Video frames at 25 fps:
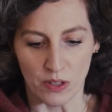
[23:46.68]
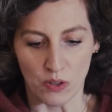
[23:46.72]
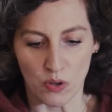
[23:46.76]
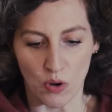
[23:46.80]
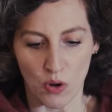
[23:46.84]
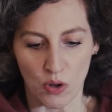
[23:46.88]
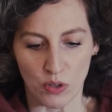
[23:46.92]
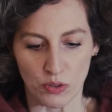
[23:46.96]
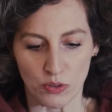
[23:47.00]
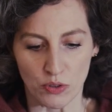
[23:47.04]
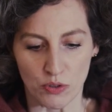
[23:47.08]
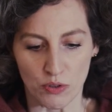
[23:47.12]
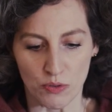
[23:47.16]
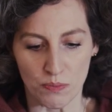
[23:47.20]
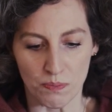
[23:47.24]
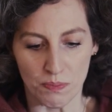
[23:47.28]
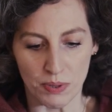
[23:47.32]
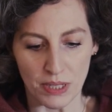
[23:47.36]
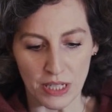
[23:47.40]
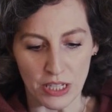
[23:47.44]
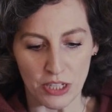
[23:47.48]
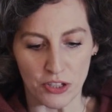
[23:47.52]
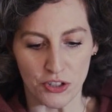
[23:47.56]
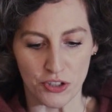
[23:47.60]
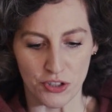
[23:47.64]

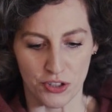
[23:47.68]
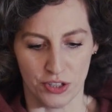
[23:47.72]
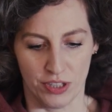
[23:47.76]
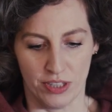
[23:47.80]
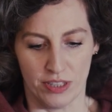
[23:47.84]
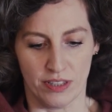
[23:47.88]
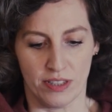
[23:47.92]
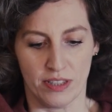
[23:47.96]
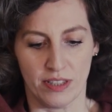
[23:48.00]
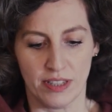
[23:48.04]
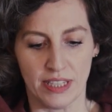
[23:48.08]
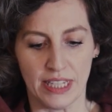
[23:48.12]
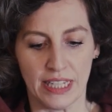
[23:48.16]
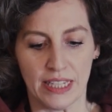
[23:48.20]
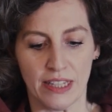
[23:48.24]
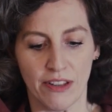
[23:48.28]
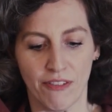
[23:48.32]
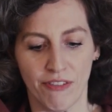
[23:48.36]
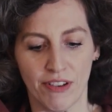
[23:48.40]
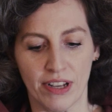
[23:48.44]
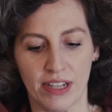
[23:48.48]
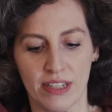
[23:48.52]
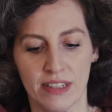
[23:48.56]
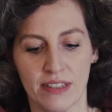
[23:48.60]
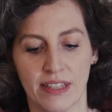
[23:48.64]
contribution,
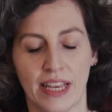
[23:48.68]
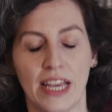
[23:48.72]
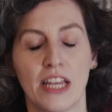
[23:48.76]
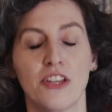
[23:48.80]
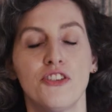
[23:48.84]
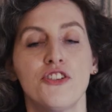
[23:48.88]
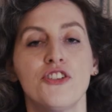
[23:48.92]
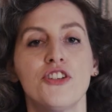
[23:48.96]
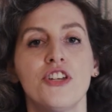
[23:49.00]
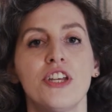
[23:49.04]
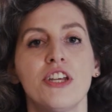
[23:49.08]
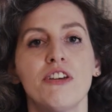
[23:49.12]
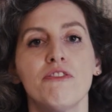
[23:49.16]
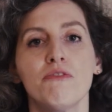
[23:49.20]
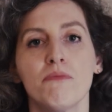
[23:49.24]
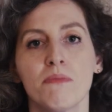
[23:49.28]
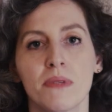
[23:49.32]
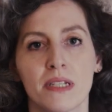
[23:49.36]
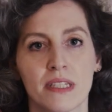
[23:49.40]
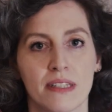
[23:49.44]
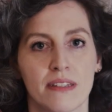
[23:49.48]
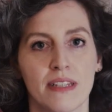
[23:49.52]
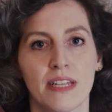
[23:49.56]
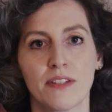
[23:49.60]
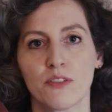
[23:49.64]
significant
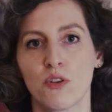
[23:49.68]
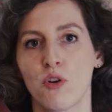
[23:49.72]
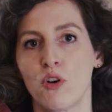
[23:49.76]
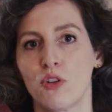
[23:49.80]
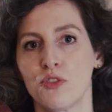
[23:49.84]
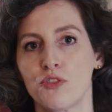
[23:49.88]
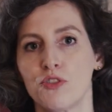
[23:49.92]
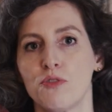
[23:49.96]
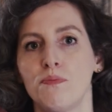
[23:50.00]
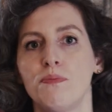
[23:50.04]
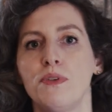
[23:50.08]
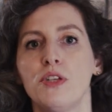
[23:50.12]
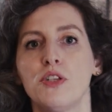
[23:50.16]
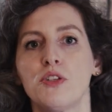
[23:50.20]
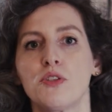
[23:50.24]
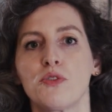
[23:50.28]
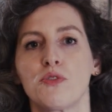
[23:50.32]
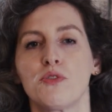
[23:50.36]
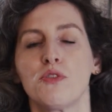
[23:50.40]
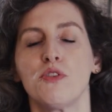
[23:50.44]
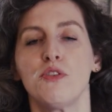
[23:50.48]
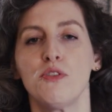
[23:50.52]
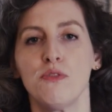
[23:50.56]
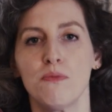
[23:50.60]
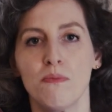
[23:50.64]
achievement that contributes
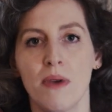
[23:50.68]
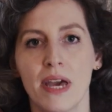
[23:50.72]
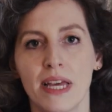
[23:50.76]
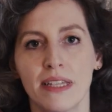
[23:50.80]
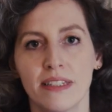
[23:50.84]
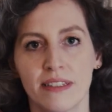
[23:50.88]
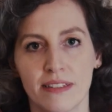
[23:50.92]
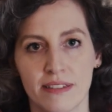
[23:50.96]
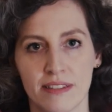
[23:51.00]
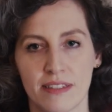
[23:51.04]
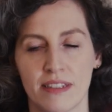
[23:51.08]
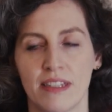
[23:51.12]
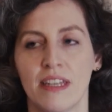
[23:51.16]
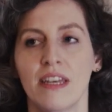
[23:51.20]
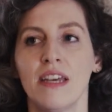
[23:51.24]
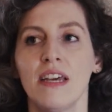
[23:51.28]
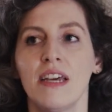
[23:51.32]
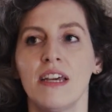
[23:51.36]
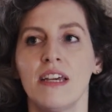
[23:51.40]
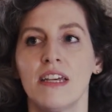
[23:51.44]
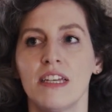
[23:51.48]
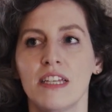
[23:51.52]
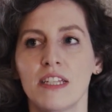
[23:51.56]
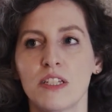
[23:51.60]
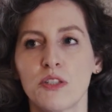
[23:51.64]
to humanity
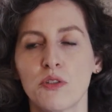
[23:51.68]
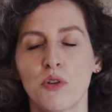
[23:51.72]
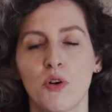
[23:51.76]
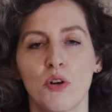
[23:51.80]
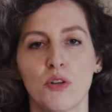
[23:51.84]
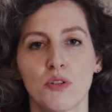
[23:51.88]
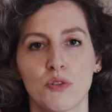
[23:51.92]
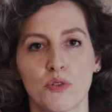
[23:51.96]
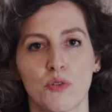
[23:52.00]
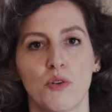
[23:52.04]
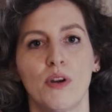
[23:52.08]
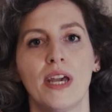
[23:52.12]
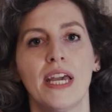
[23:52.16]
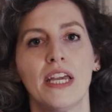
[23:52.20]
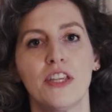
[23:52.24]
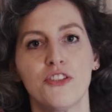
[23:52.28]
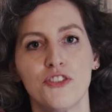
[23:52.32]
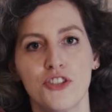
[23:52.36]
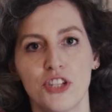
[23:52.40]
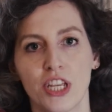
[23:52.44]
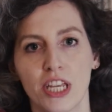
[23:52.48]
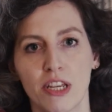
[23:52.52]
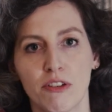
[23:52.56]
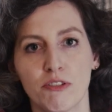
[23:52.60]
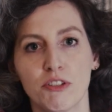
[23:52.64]
is also
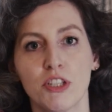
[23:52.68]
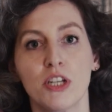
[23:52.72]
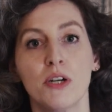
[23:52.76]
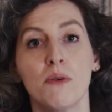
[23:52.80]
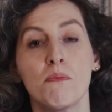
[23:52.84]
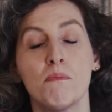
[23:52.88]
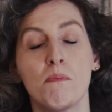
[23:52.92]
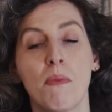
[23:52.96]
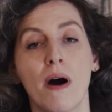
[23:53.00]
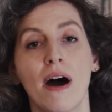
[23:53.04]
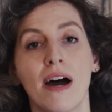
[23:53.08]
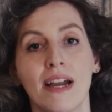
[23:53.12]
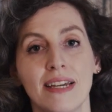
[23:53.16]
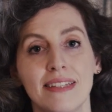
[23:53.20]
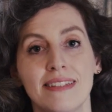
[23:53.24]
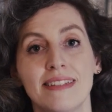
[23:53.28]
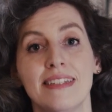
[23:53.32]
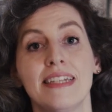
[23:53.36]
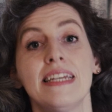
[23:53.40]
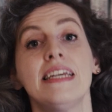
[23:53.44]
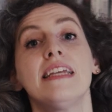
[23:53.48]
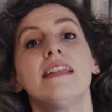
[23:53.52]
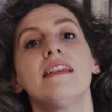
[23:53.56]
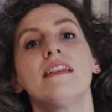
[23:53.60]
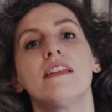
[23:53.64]
achieved by
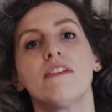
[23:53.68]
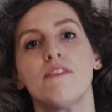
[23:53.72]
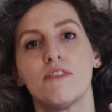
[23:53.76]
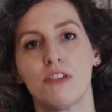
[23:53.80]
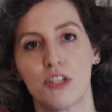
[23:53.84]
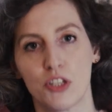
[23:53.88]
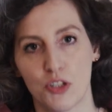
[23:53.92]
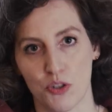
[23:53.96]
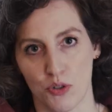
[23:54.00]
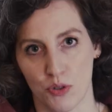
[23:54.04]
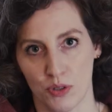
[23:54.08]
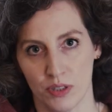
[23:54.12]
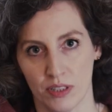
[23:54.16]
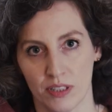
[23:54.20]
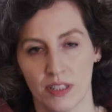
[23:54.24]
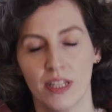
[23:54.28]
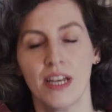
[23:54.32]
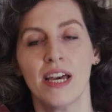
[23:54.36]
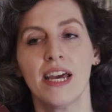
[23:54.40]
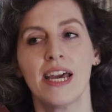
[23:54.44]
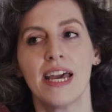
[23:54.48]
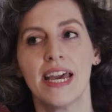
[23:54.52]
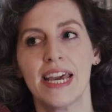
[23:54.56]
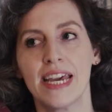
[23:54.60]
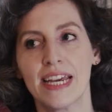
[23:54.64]
the individual
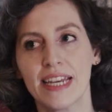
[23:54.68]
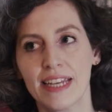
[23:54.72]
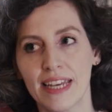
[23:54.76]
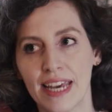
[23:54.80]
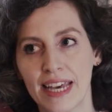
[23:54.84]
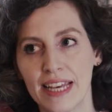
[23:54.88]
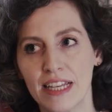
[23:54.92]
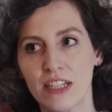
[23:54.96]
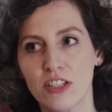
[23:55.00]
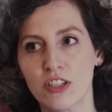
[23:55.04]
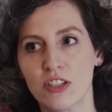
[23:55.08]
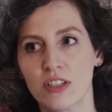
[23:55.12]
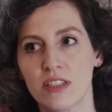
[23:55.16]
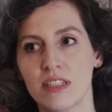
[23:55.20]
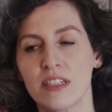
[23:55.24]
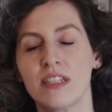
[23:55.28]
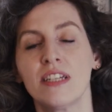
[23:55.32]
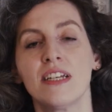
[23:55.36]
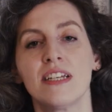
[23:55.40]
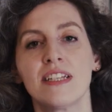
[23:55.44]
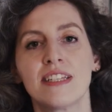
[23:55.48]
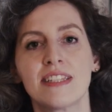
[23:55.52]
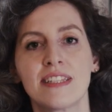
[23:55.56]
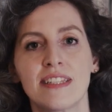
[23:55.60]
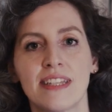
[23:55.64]
against the
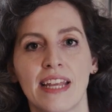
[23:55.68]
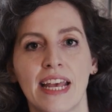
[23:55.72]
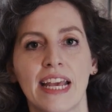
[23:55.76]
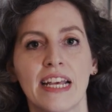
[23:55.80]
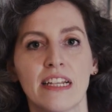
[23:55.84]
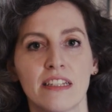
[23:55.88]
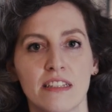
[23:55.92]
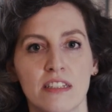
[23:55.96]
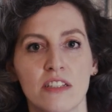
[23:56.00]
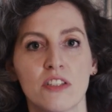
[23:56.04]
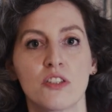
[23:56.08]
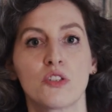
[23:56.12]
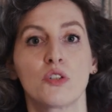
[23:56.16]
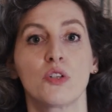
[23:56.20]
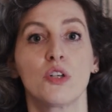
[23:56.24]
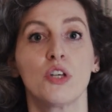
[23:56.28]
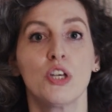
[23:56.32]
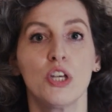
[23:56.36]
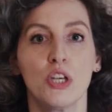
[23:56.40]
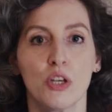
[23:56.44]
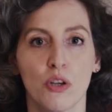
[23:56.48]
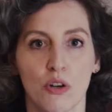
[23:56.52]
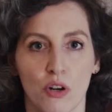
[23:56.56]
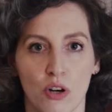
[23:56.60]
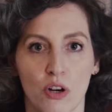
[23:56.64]
status
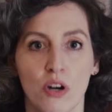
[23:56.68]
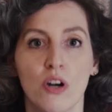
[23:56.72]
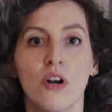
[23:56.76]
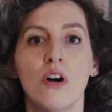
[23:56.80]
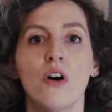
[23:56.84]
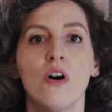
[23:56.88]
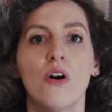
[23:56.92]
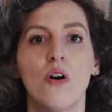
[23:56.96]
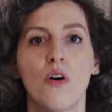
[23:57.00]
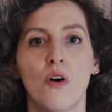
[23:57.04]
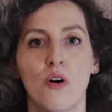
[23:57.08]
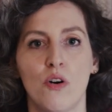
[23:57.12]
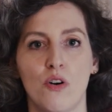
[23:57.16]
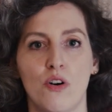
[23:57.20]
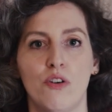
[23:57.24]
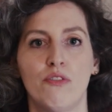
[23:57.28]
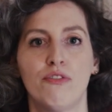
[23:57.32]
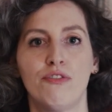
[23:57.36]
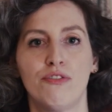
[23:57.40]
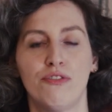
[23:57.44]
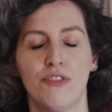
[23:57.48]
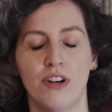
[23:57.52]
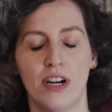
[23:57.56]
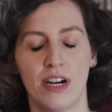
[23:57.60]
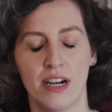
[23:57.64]
quo
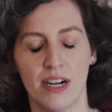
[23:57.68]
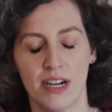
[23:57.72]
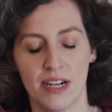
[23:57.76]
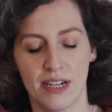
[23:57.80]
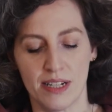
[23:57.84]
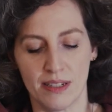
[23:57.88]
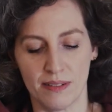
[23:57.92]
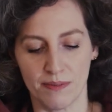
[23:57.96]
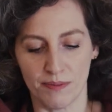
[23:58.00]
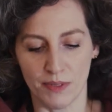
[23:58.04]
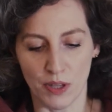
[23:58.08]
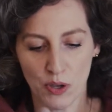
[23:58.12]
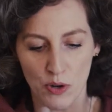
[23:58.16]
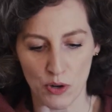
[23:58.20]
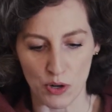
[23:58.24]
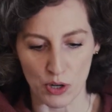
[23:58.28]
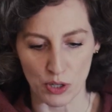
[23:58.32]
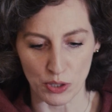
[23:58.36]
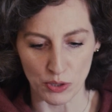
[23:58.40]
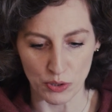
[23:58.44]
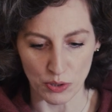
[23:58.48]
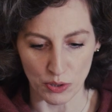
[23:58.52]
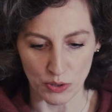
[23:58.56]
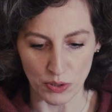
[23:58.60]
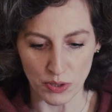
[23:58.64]
of her
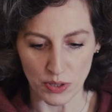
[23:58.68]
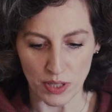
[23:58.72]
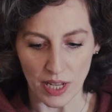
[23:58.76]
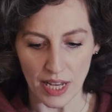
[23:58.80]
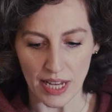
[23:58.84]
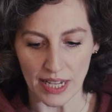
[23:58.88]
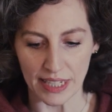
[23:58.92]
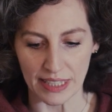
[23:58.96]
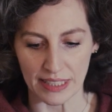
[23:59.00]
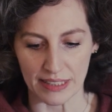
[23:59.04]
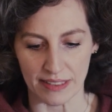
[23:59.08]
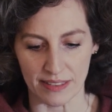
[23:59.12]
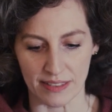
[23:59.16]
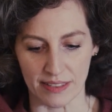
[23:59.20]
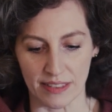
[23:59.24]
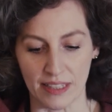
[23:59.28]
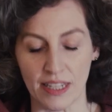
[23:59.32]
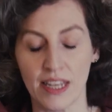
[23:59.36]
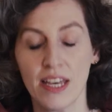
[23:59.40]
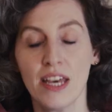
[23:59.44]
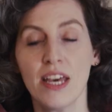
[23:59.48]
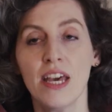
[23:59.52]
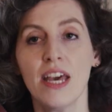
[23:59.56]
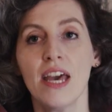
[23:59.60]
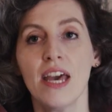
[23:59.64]
society.